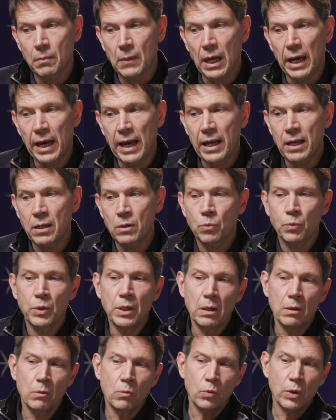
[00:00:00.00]
And
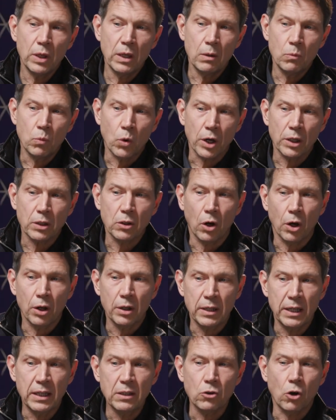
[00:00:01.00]
we worked
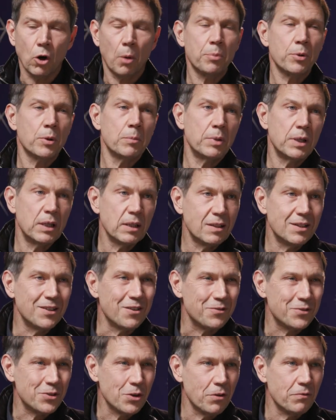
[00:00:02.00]
on interoperability
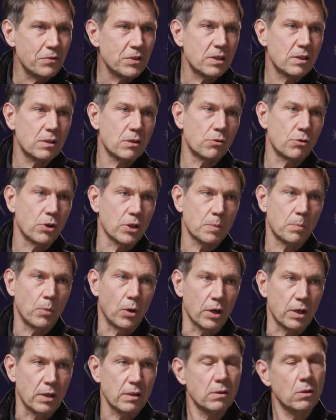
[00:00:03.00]
of services across
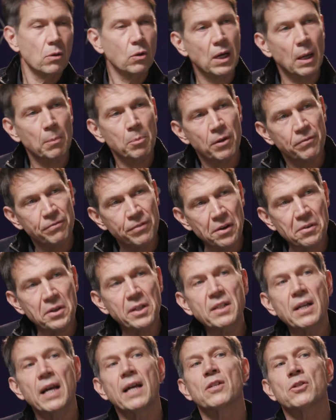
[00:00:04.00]
borders. So a couple of very
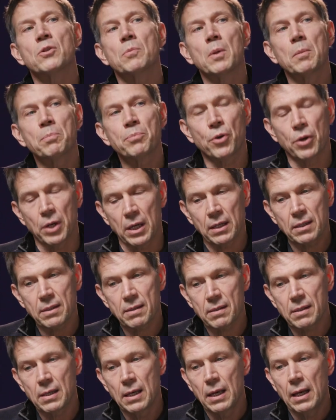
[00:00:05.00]
tangible
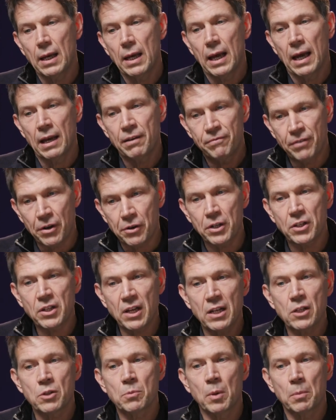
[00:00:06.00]
products and very
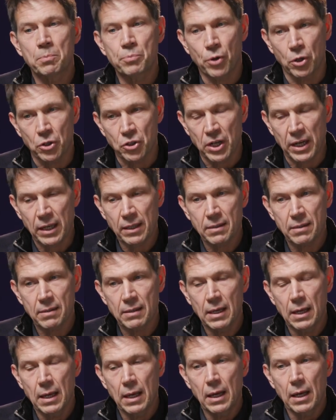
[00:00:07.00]
tangible projects,
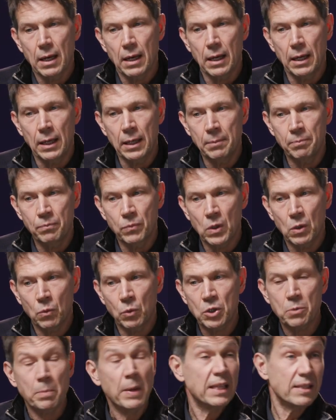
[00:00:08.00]

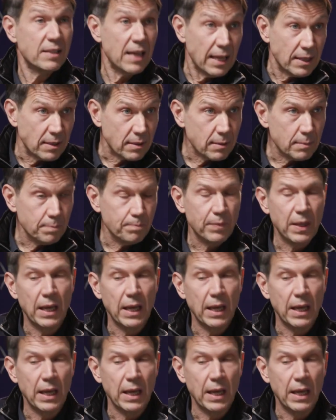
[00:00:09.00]
which made sense.